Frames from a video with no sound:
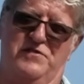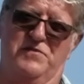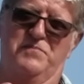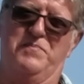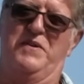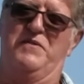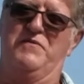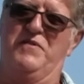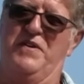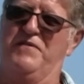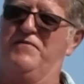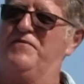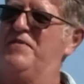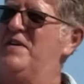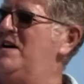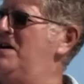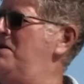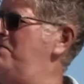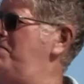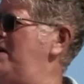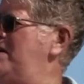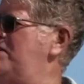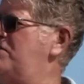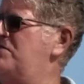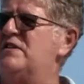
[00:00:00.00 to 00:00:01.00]
will be
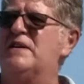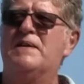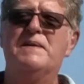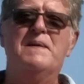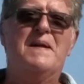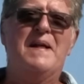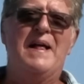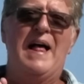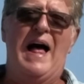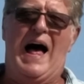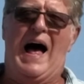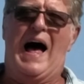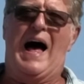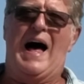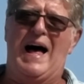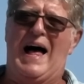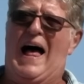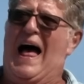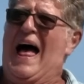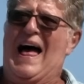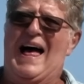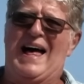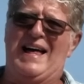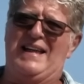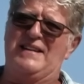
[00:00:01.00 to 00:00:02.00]
refurbished,
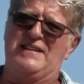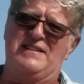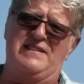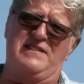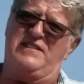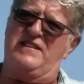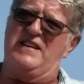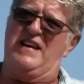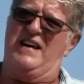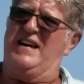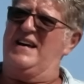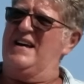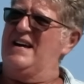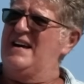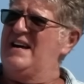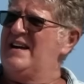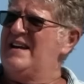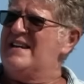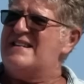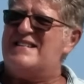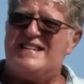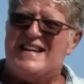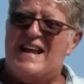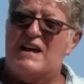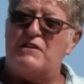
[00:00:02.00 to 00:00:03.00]
and
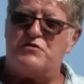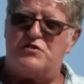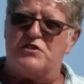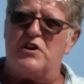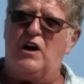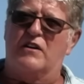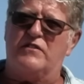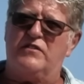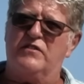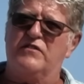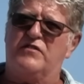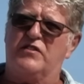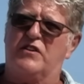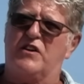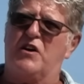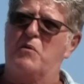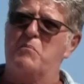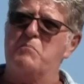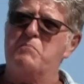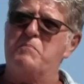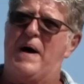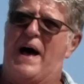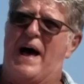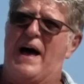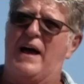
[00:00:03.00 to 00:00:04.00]
it's now starting to
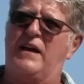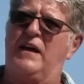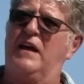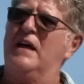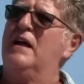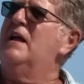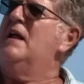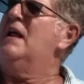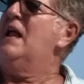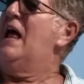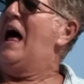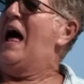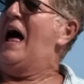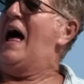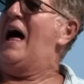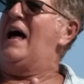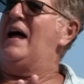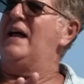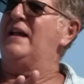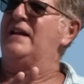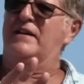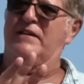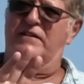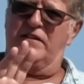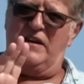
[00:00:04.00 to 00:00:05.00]
come back.
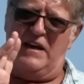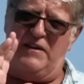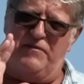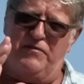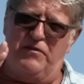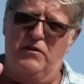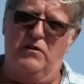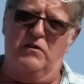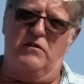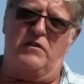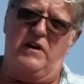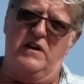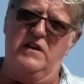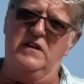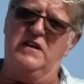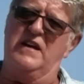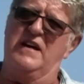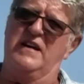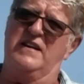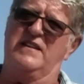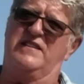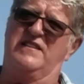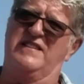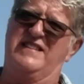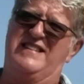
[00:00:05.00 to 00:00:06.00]
And if you look at year to